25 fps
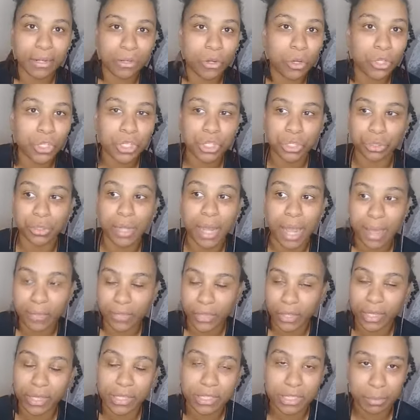not sure how
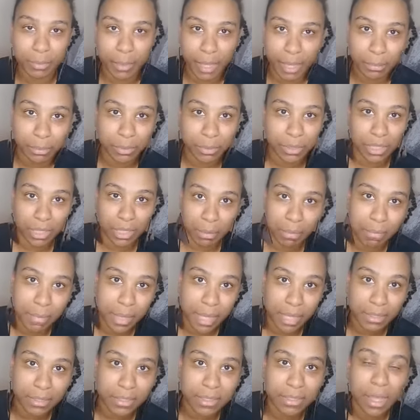they're going to be able to
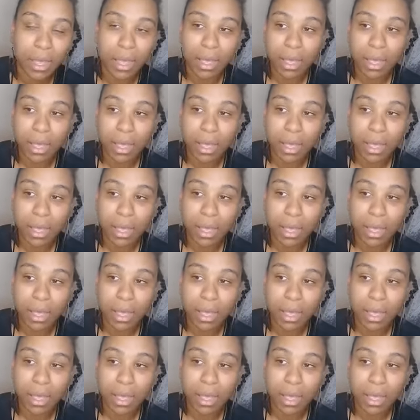commit.